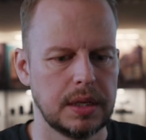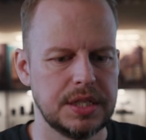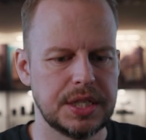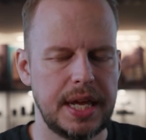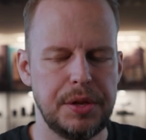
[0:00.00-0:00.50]

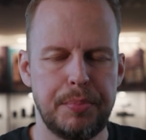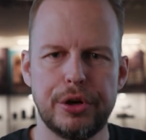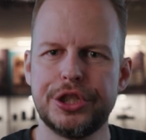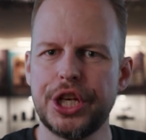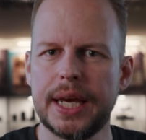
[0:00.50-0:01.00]
send
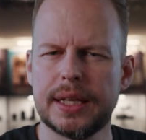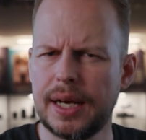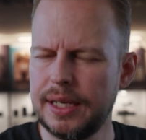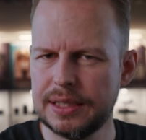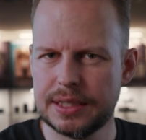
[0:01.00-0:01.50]

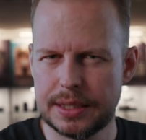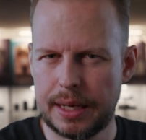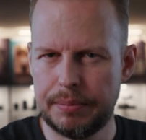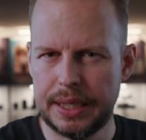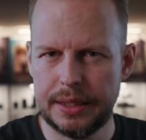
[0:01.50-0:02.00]
projectiles. Is
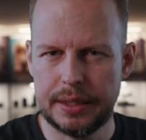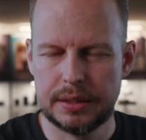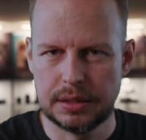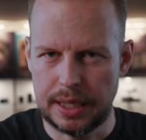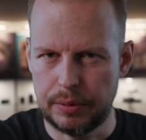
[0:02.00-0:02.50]
that banned?
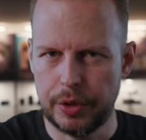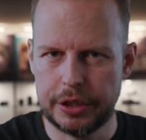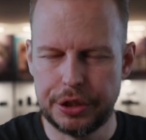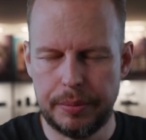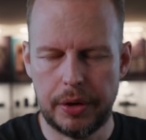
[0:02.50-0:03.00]
That
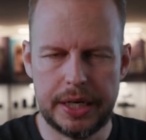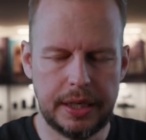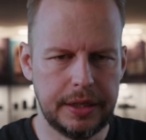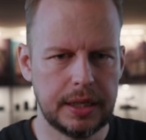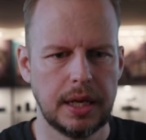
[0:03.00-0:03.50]
word should be all right, I
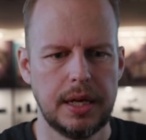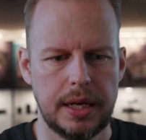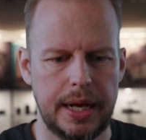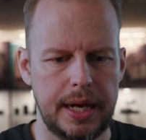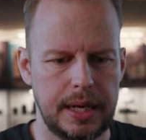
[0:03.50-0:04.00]
think.
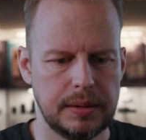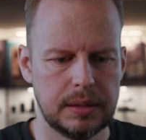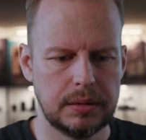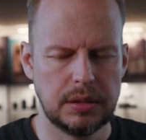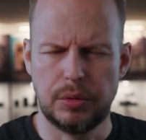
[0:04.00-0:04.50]
Or
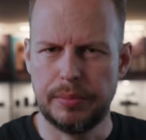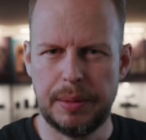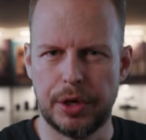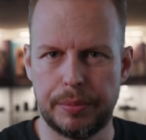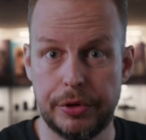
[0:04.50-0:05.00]

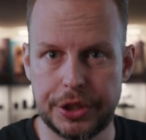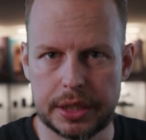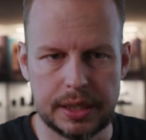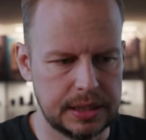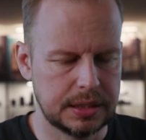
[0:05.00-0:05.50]
maybe not
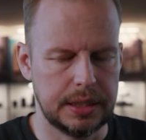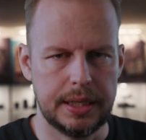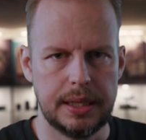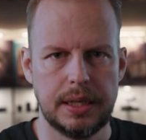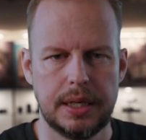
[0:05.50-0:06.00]
projectiles.
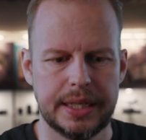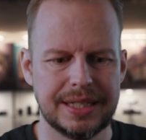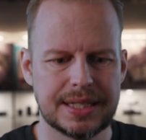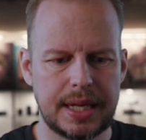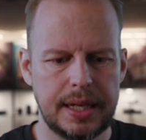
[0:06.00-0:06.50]
Can
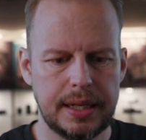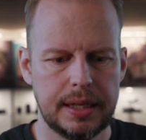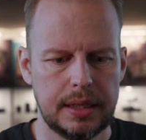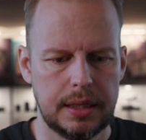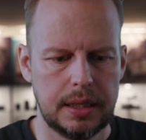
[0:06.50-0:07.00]
send
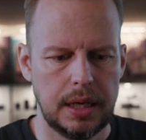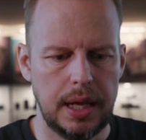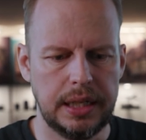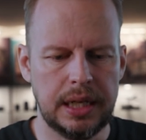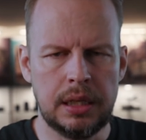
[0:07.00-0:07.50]
a
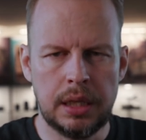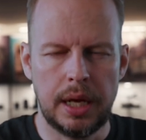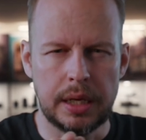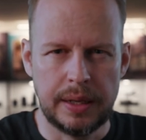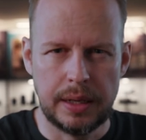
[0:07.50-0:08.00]

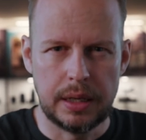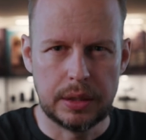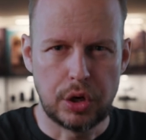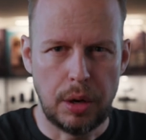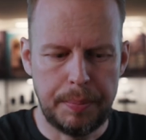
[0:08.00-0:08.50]
little
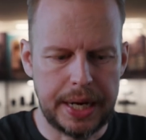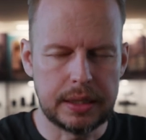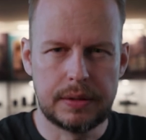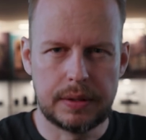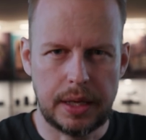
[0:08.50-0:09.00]

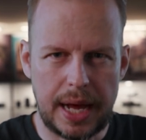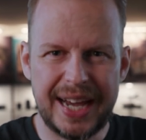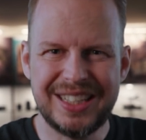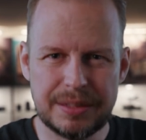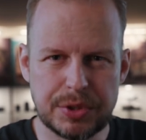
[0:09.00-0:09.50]
compact
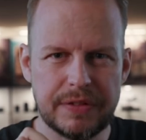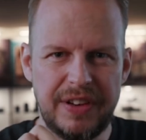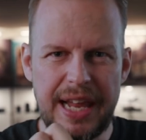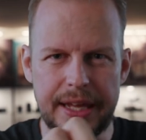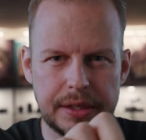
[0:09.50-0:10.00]
items of
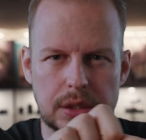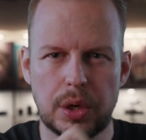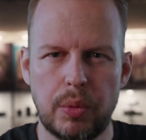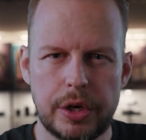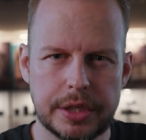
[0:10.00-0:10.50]
lead
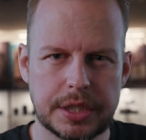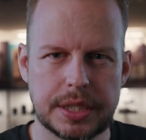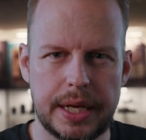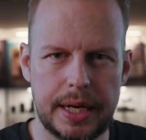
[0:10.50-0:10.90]
towards